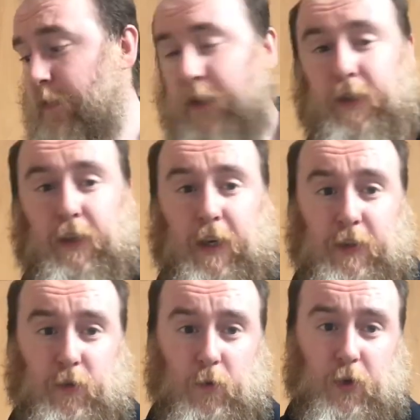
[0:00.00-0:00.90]
thank you
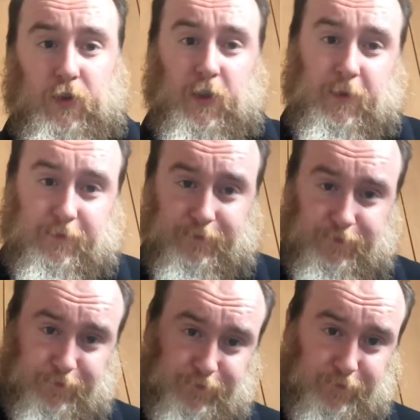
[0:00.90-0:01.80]
guys for watching,
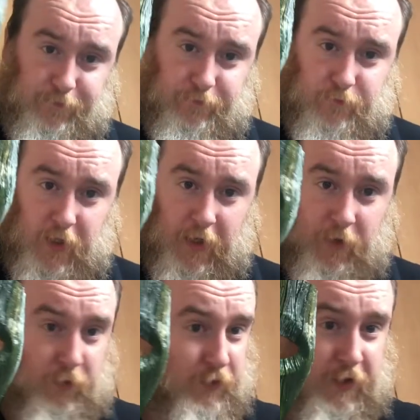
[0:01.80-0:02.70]
and
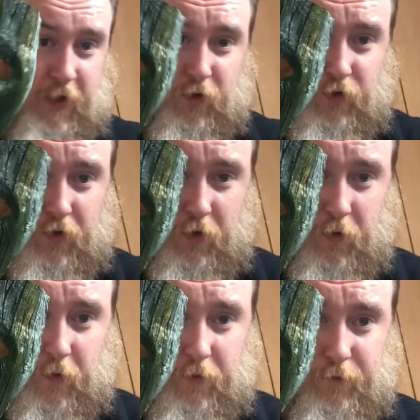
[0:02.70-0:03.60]
I'll see you
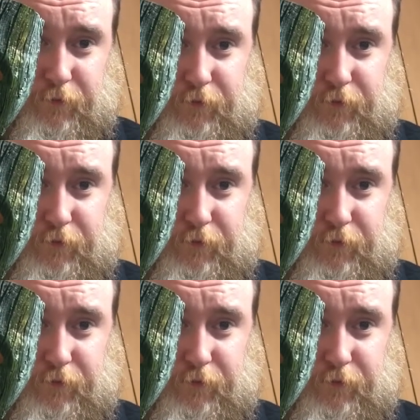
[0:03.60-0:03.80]
soon.